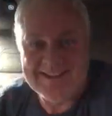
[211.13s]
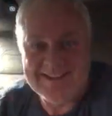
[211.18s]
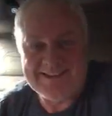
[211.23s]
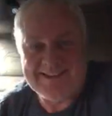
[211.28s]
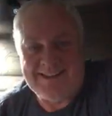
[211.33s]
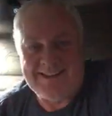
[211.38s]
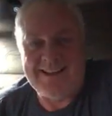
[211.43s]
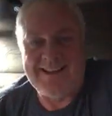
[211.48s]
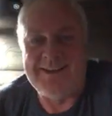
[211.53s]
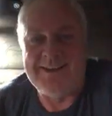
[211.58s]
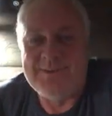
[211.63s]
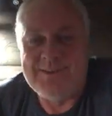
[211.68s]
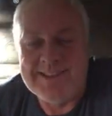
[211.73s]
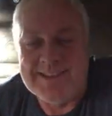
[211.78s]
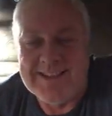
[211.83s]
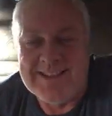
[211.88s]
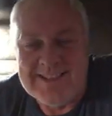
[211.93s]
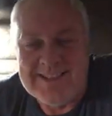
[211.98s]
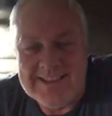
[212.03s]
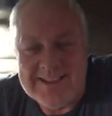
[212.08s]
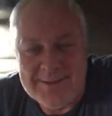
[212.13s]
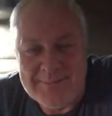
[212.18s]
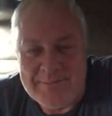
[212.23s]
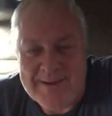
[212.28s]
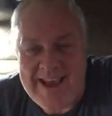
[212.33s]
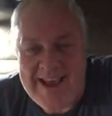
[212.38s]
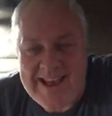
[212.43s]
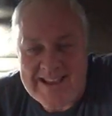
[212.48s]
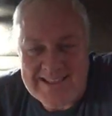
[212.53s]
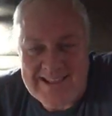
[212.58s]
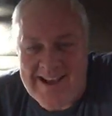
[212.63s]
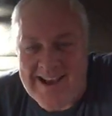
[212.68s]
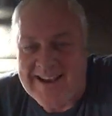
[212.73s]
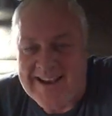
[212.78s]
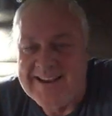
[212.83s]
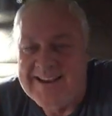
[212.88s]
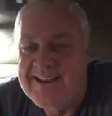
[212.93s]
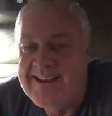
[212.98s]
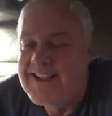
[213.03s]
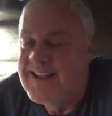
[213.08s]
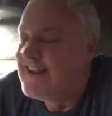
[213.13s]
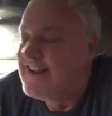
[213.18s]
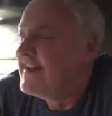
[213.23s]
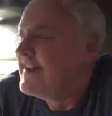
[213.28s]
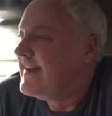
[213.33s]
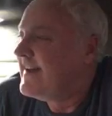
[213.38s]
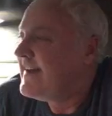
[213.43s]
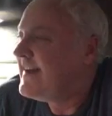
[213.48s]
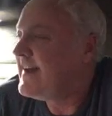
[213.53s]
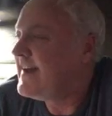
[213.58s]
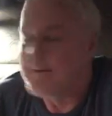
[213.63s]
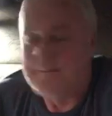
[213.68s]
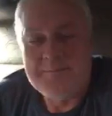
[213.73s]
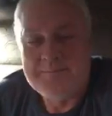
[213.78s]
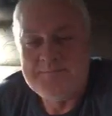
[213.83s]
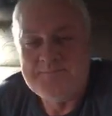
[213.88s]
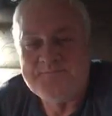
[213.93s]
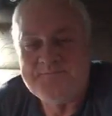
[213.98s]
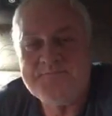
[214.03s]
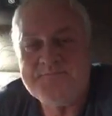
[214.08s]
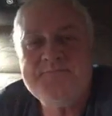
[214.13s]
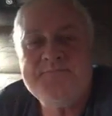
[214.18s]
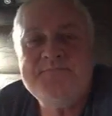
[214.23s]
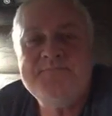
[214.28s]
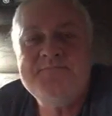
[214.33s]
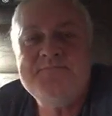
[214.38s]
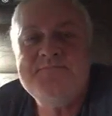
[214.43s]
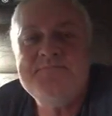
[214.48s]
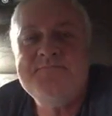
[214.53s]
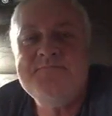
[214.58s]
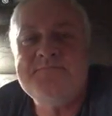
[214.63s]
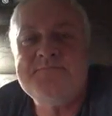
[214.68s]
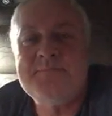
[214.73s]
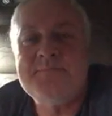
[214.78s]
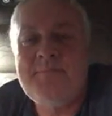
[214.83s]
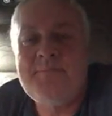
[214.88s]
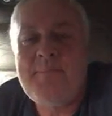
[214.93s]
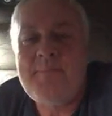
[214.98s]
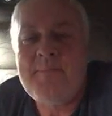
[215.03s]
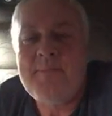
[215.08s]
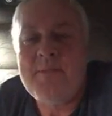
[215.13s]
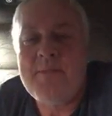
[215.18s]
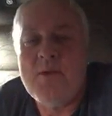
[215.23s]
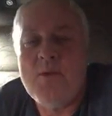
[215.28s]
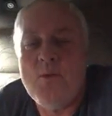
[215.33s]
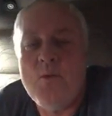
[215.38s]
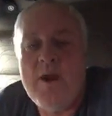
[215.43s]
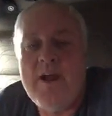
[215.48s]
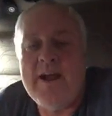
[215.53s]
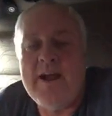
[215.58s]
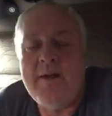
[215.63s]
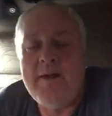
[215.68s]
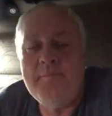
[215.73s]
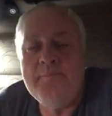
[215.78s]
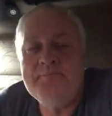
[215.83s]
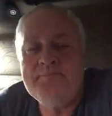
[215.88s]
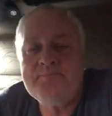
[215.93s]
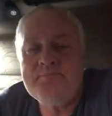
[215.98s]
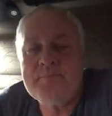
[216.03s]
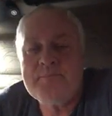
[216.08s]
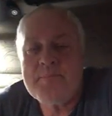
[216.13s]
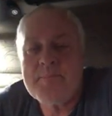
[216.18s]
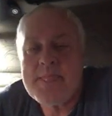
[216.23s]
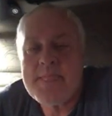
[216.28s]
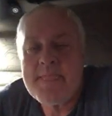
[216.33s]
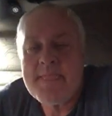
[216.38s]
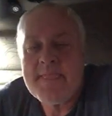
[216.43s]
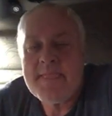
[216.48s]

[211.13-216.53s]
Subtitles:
Well, I'll get this going. I said I had some news.